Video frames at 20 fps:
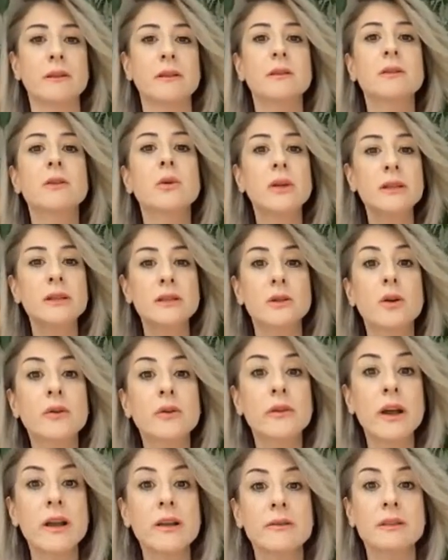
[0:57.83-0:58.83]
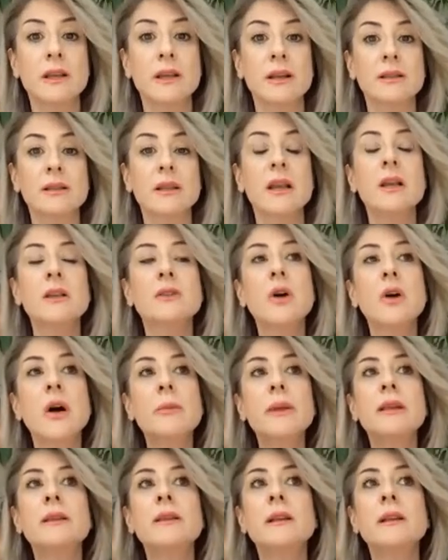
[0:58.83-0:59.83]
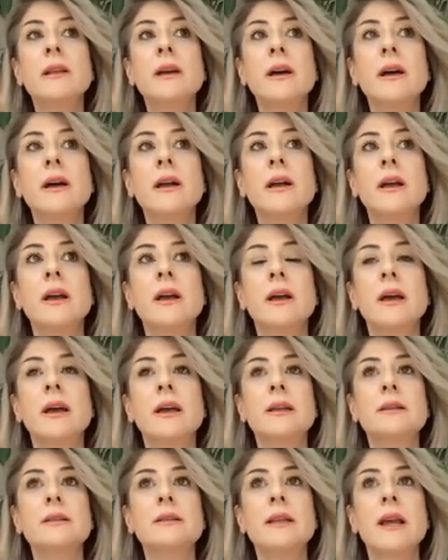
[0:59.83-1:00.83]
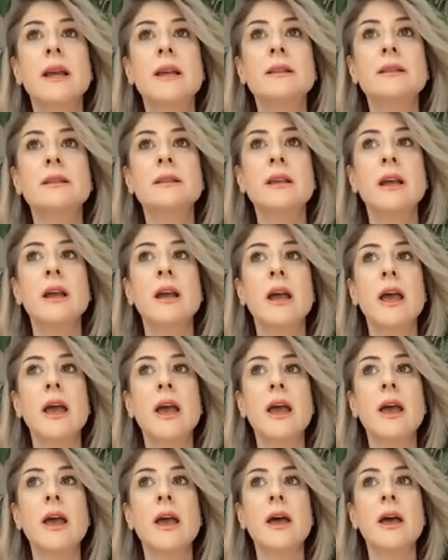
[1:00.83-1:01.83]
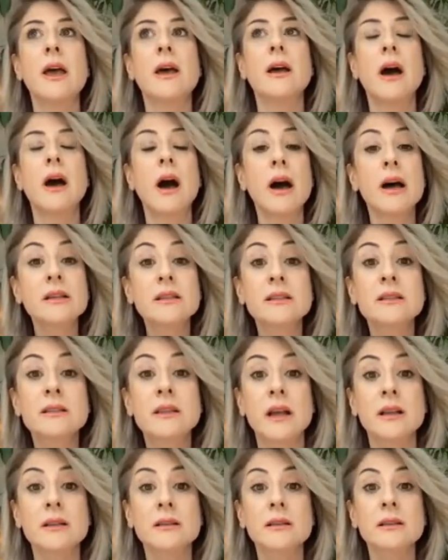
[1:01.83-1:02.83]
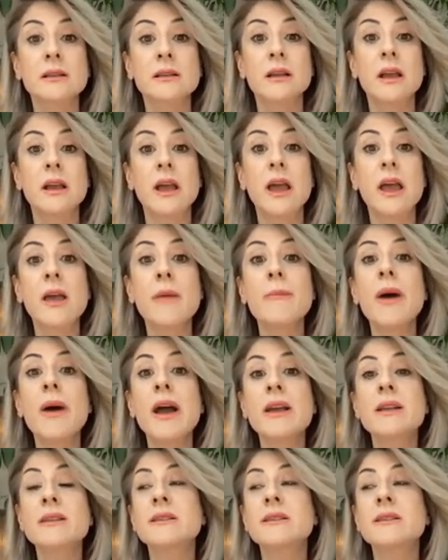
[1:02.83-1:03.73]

So it survives us. So amygdala says, asks us, am I